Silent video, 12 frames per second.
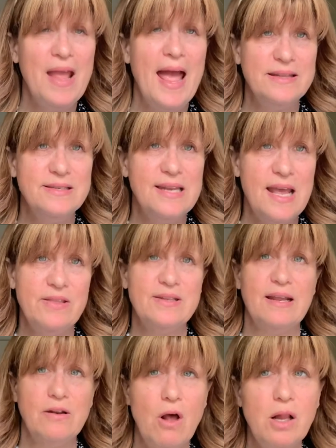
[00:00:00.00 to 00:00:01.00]
And today the
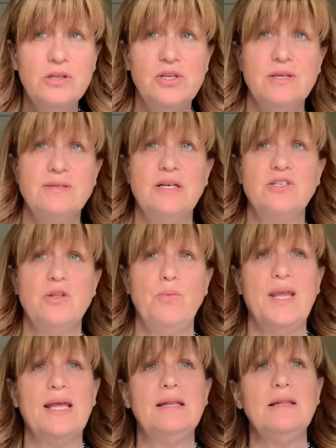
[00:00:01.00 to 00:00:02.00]
technology is such that
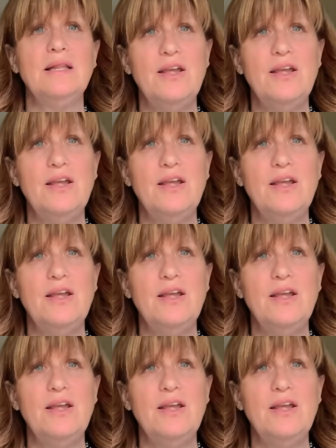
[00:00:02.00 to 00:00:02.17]
we can